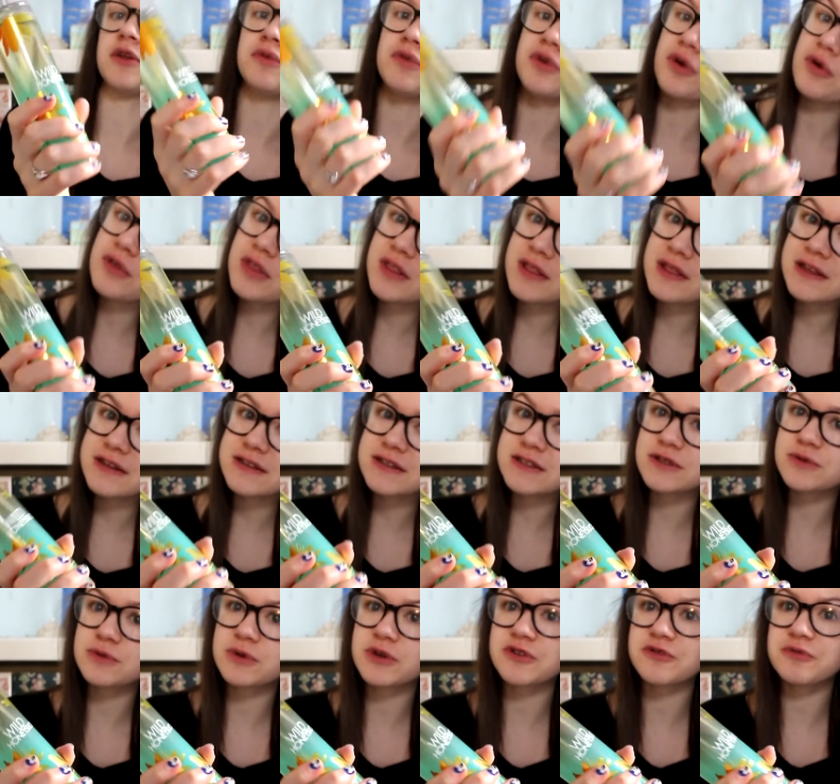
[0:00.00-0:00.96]
you know that this
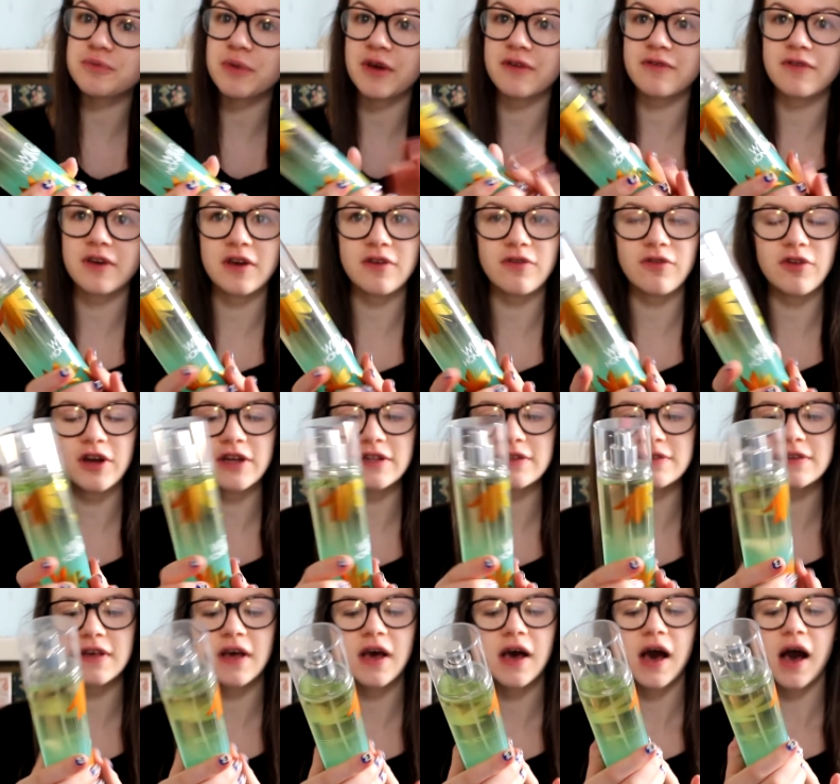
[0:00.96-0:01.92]
is one of my
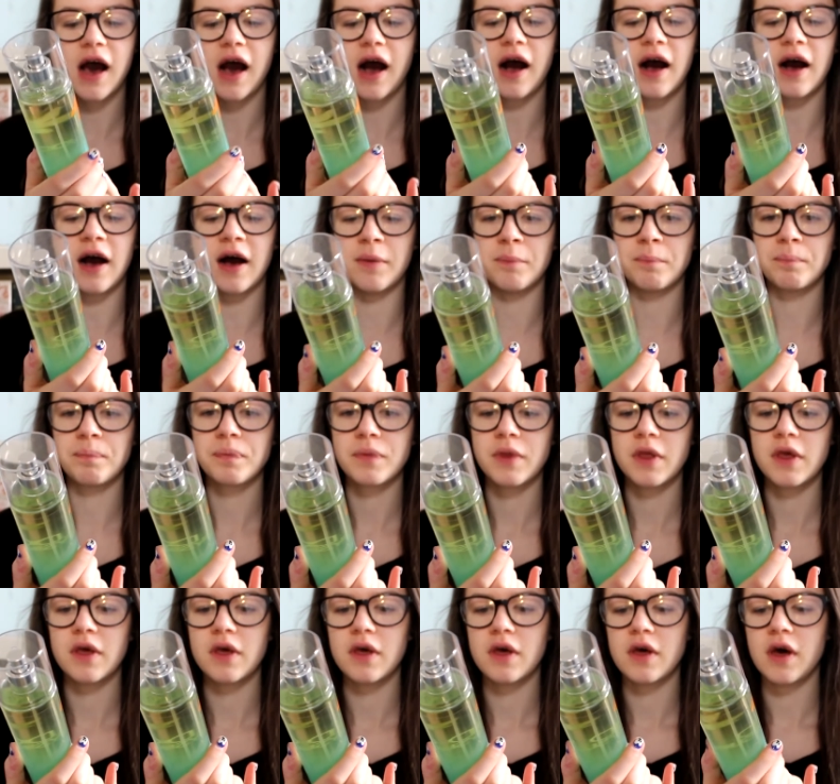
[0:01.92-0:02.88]
favorites. Um,
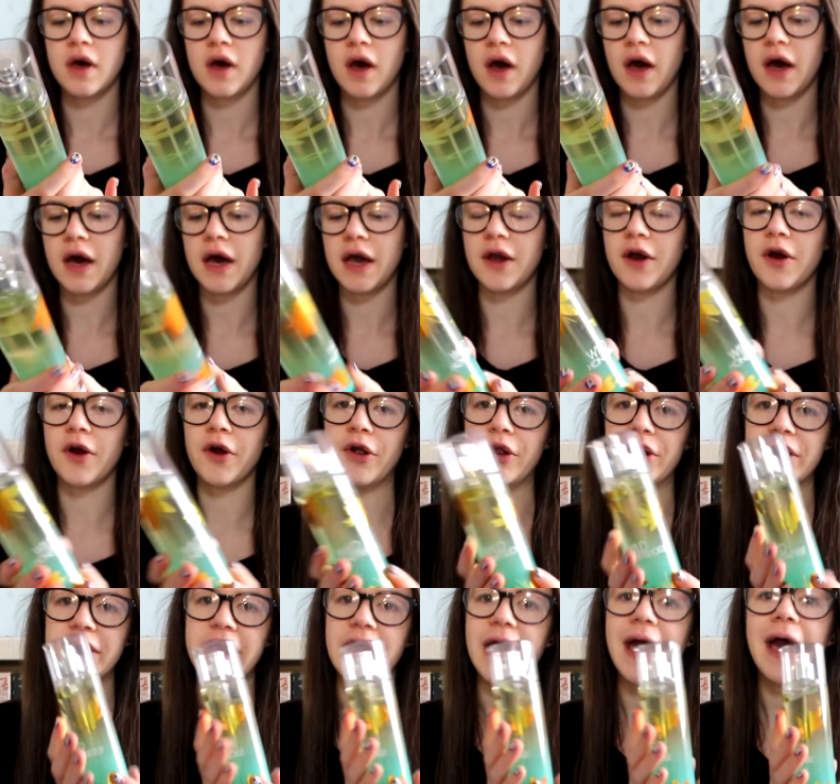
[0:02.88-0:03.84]
I
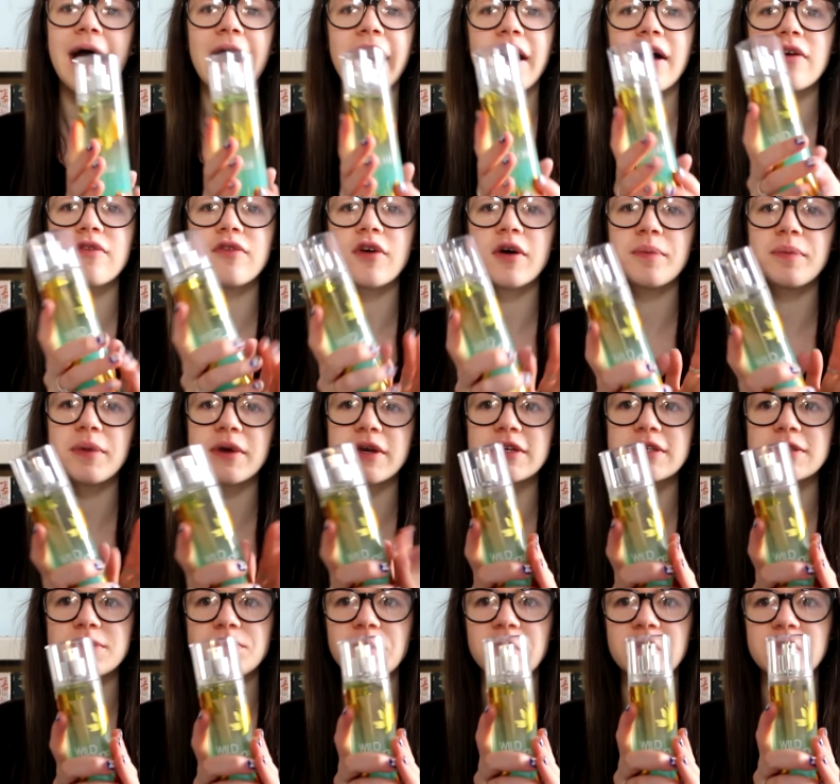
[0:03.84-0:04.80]
already have a
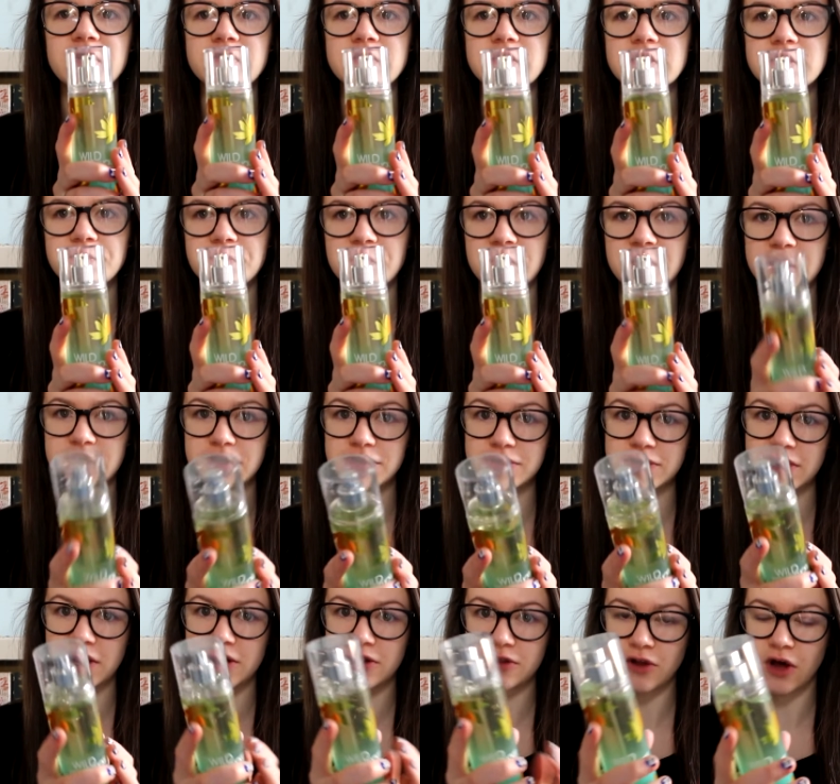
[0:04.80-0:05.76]
big spray of this but I
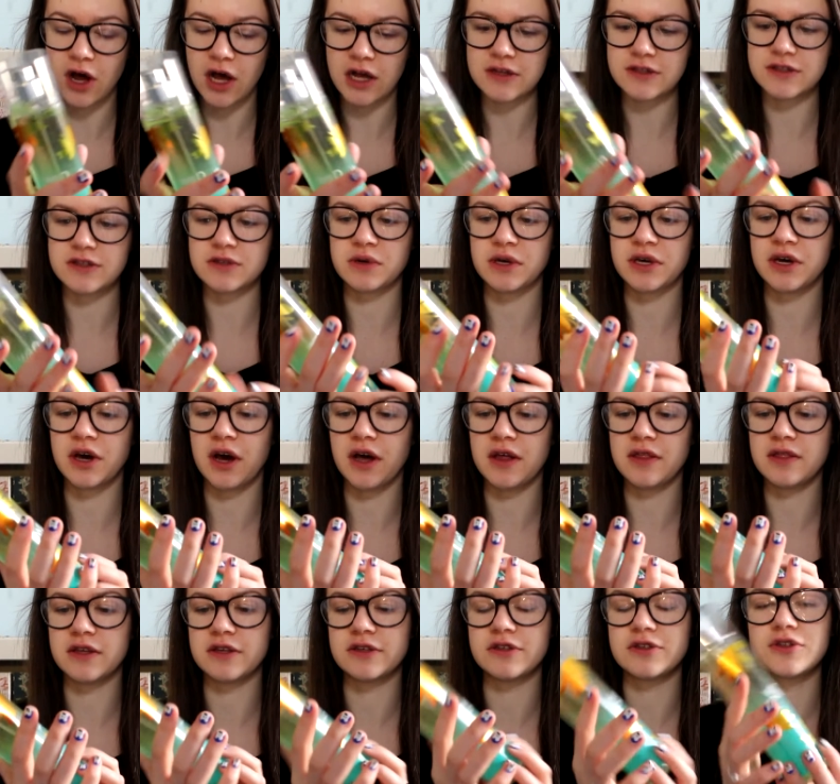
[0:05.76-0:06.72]
use it a lot so I
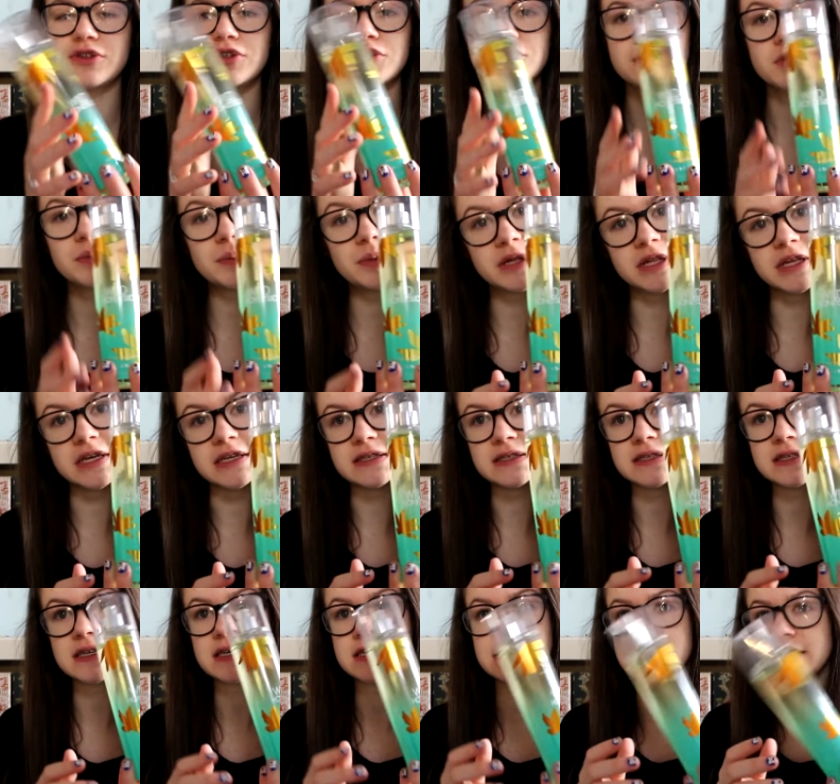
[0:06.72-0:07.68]
got this to
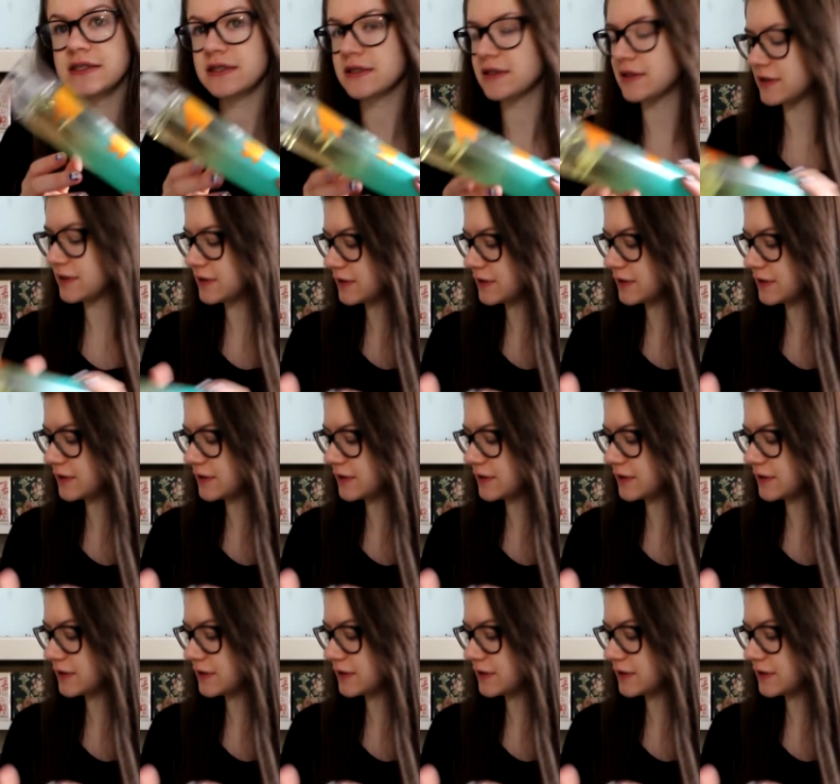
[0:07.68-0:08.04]
replace it